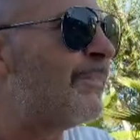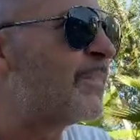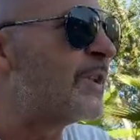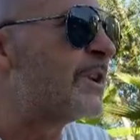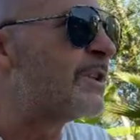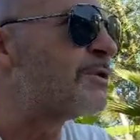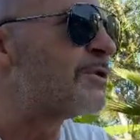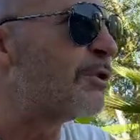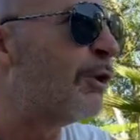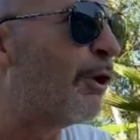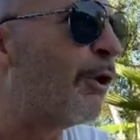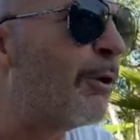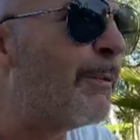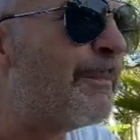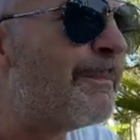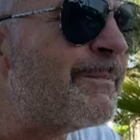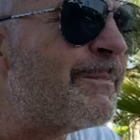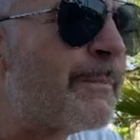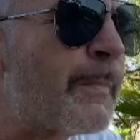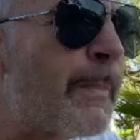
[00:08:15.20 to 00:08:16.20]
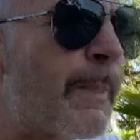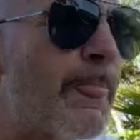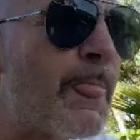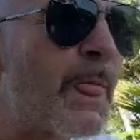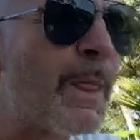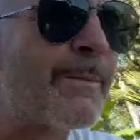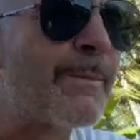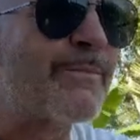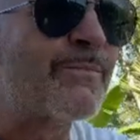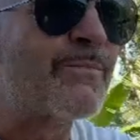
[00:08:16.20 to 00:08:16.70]
So,
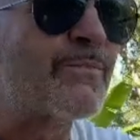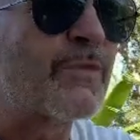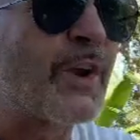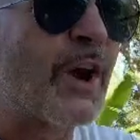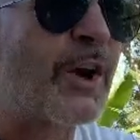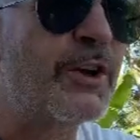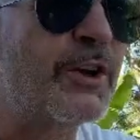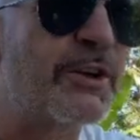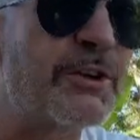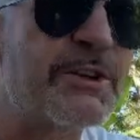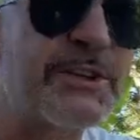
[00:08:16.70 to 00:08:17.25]
you know, he's